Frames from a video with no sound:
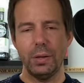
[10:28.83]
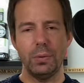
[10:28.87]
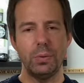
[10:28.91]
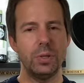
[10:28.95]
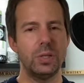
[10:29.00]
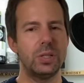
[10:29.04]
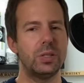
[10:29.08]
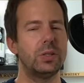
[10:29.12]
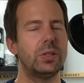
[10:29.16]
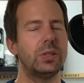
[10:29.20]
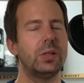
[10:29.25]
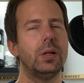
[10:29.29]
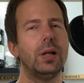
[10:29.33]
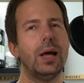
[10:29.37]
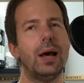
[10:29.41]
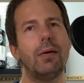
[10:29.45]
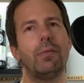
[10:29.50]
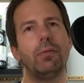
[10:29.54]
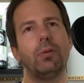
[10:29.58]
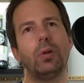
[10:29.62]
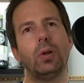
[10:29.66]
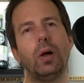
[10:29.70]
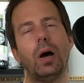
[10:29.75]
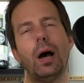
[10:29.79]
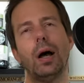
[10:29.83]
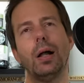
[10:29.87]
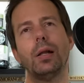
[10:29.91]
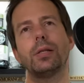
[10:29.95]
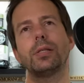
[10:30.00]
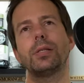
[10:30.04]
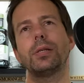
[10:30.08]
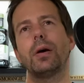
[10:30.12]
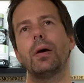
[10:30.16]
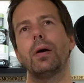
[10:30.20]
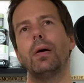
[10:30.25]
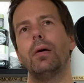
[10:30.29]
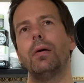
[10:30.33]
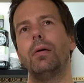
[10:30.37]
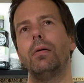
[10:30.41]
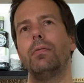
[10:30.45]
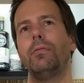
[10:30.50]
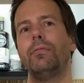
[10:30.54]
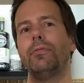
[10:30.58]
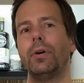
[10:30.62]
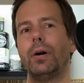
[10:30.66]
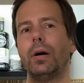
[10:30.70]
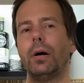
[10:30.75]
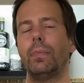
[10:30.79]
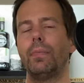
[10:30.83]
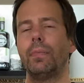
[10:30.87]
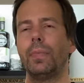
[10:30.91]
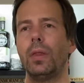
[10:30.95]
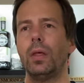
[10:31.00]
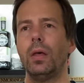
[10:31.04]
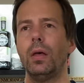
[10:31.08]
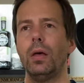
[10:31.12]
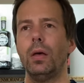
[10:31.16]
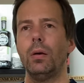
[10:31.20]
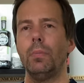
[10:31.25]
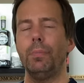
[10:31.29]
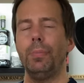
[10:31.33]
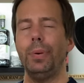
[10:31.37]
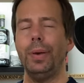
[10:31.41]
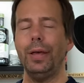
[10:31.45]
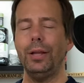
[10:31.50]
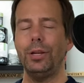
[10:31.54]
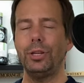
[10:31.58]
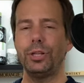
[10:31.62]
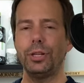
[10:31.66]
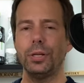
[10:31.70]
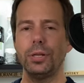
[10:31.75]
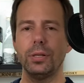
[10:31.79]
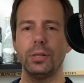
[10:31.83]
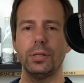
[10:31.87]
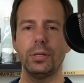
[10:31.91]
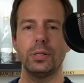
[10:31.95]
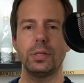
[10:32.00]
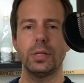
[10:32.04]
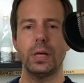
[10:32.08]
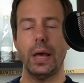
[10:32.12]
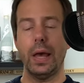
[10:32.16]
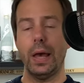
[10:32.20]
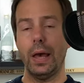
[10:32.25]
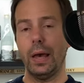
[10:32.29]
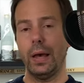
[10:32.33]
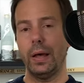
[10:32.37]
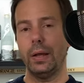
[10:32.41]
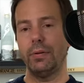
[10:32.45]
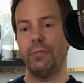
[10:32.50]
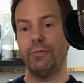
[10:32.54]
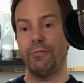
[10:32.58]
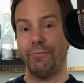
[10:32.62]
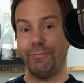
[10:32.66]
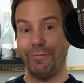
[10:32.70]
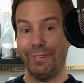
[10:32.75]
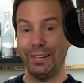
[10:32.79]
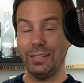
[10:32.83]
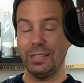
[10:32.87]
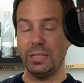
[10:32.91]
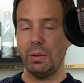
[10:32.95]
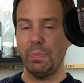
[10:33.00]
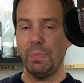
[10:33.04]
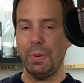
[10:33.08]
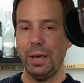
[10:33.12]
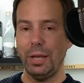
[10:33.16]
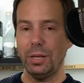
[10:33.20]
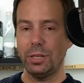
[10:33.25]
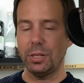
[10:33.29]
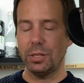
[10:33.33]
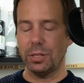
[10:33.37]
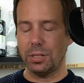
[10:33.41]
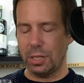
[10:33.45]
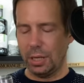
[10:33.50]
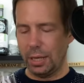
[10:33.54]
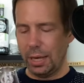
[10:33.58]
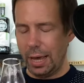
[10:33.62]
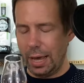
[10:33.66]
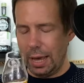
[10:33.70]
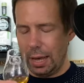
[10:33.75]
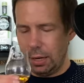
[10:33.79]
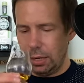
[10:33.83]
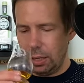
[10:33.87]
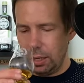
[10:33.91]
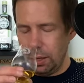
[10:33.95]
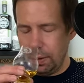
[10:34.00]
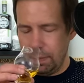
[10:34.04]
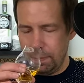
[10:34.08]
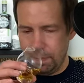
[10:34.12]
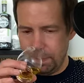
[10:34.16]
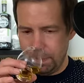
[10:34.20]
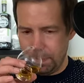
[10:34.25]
We still have lots of peaches and fuzzy peaches, the candy.